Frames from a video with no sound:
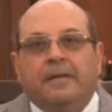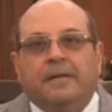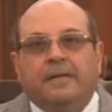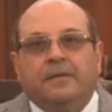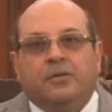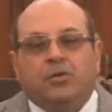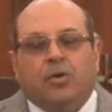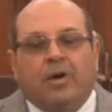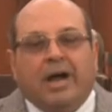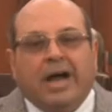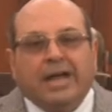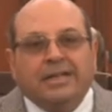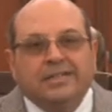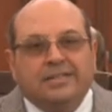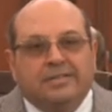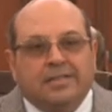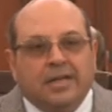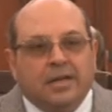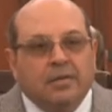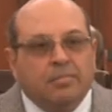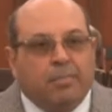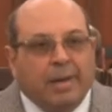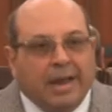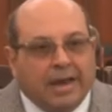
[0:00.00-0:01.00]
So
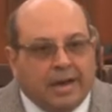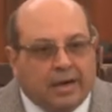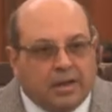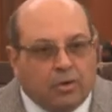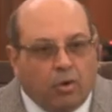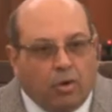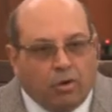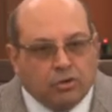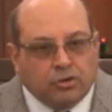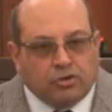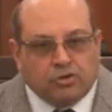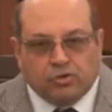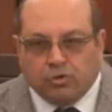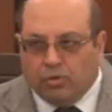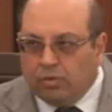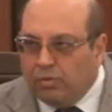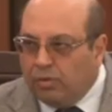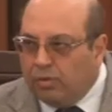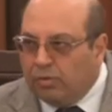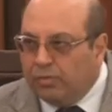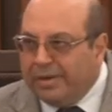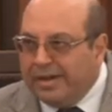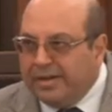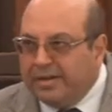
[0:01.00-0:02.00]
Eisenbulk also
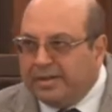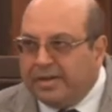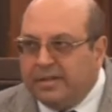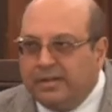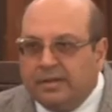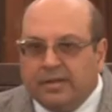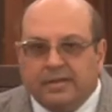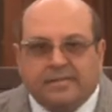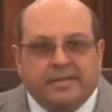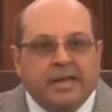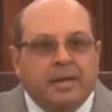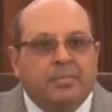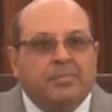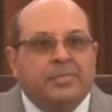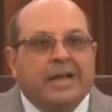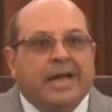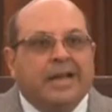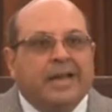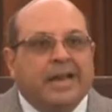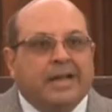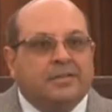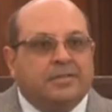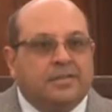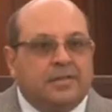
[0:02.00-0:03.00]
went in the same
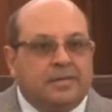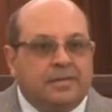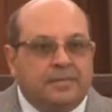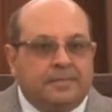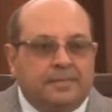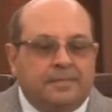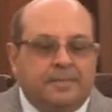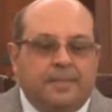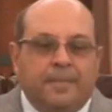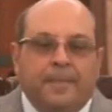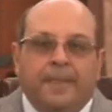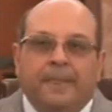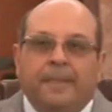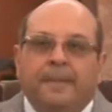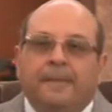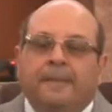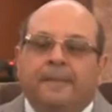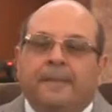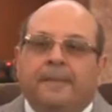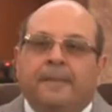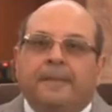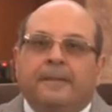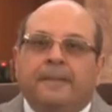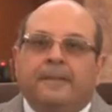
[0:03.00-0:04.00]
direction.
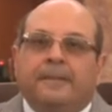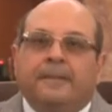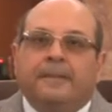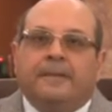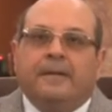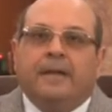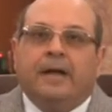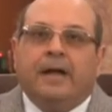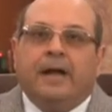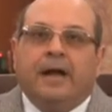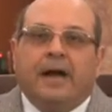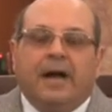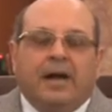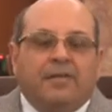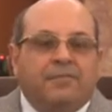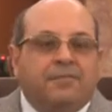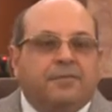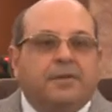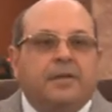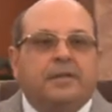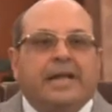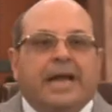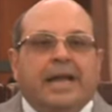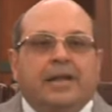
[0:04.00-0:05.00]

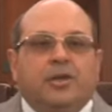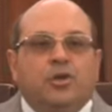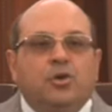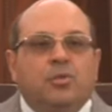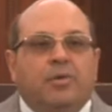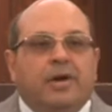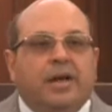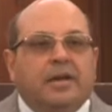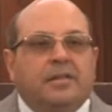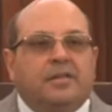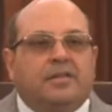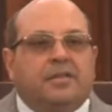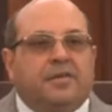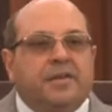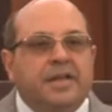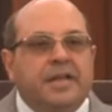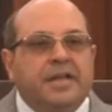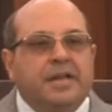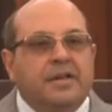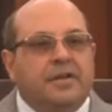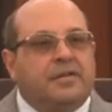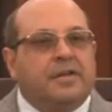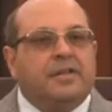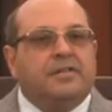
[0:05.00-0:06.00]
After that, you had three
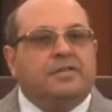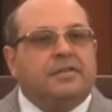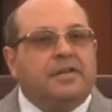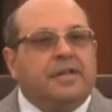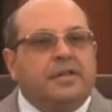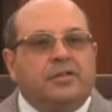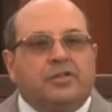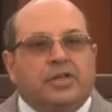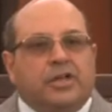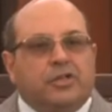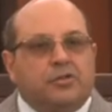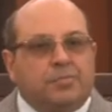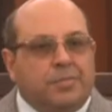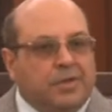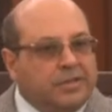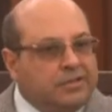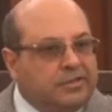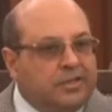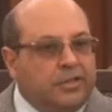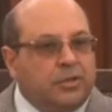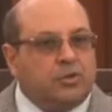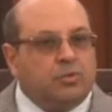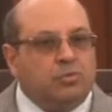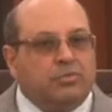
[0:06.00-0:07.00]
interesting judgments
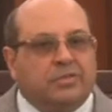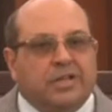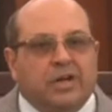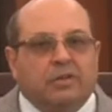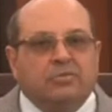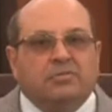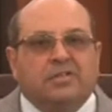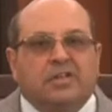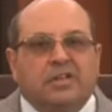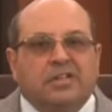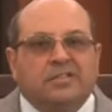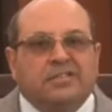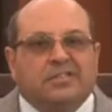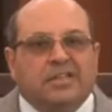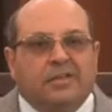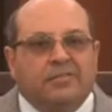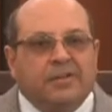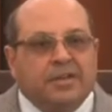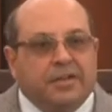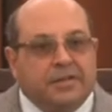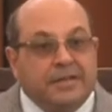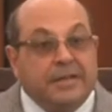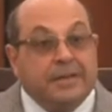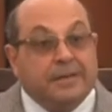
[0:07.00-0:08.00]
in
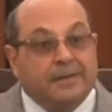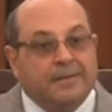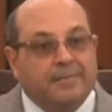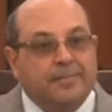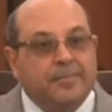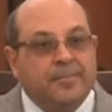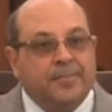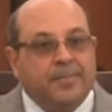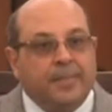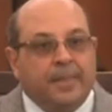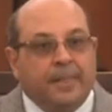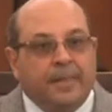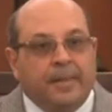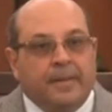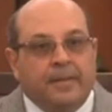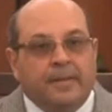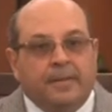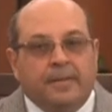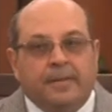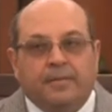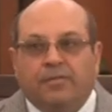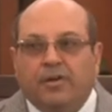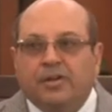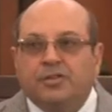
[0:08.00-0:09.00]
2017.
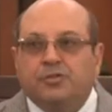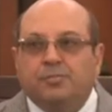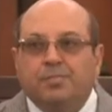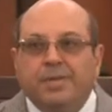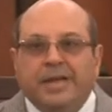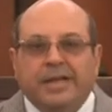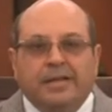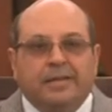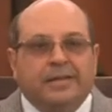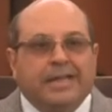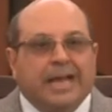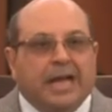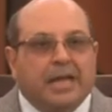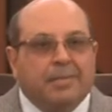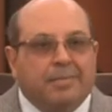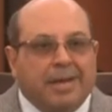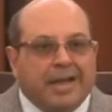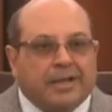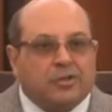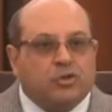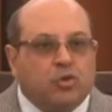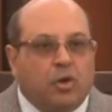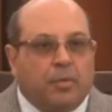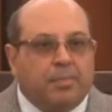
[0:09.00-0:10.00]
First being the
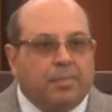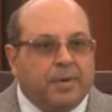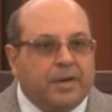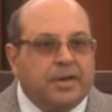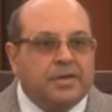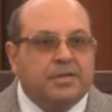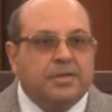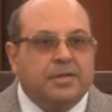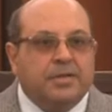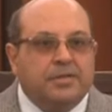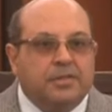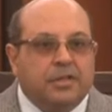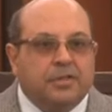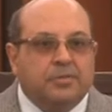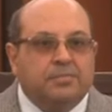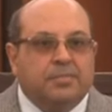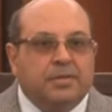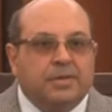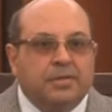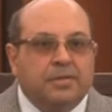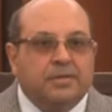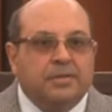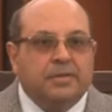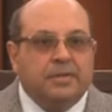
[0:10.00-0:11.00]
IMAX Corporation judgment.
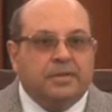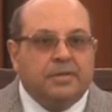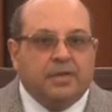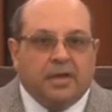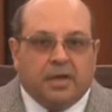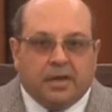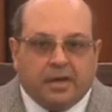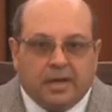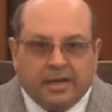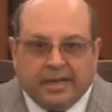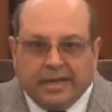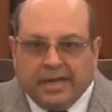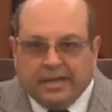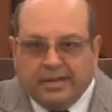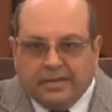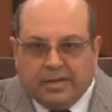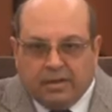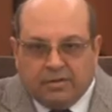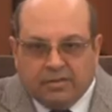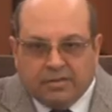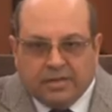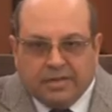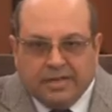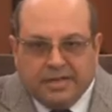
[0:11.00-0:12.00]
Here again there
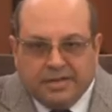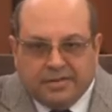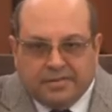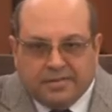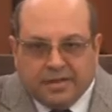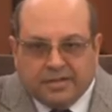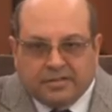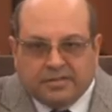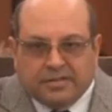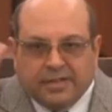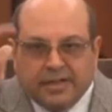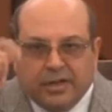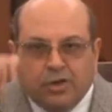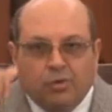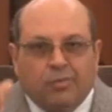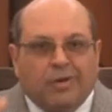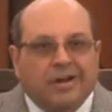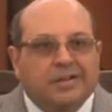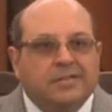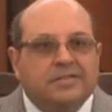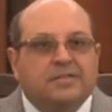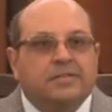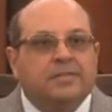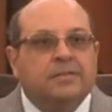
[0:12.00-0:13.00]
was an interesting
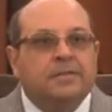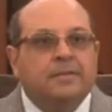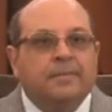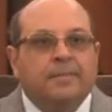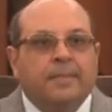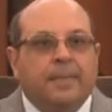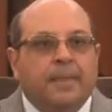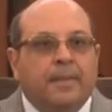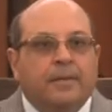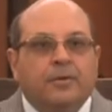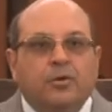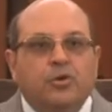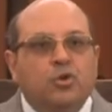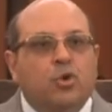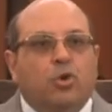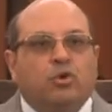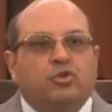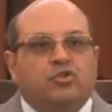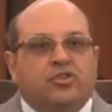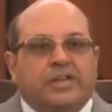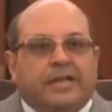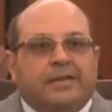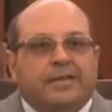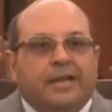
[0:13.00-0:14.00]
nuance. No
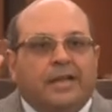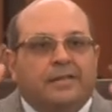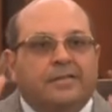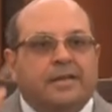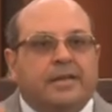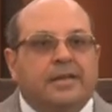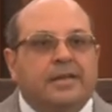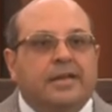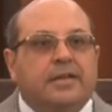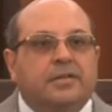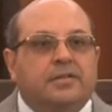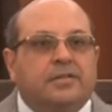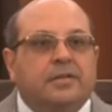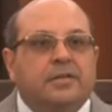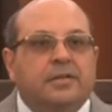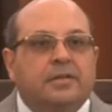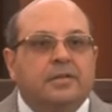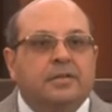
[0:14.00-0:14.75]
seat designation,